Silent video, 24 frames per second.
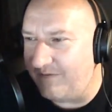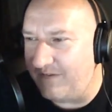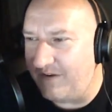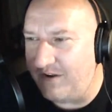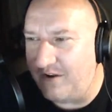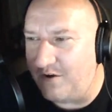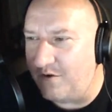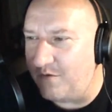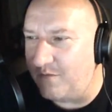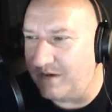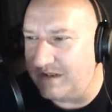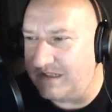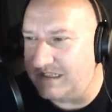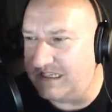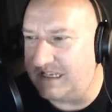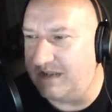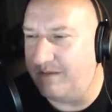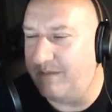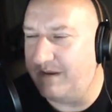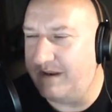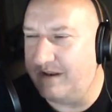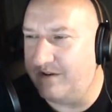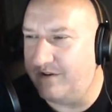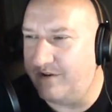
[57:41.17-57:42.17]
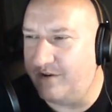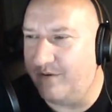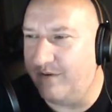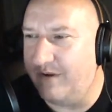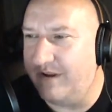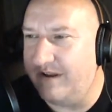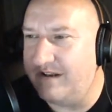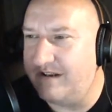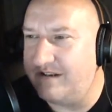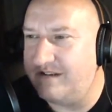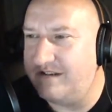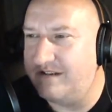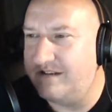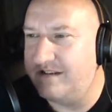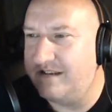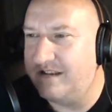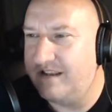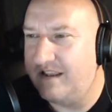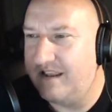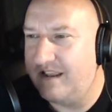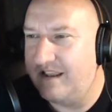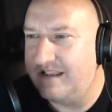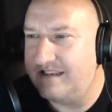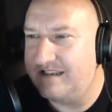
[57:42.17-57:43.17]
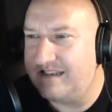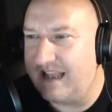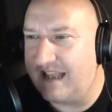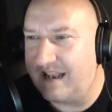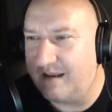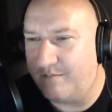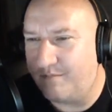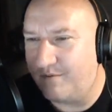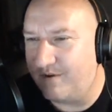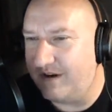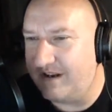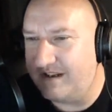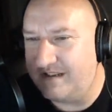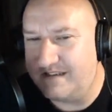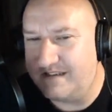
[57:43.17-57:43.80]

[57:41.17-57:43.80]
You don't want to see me at 2X. It's not a pretty sight.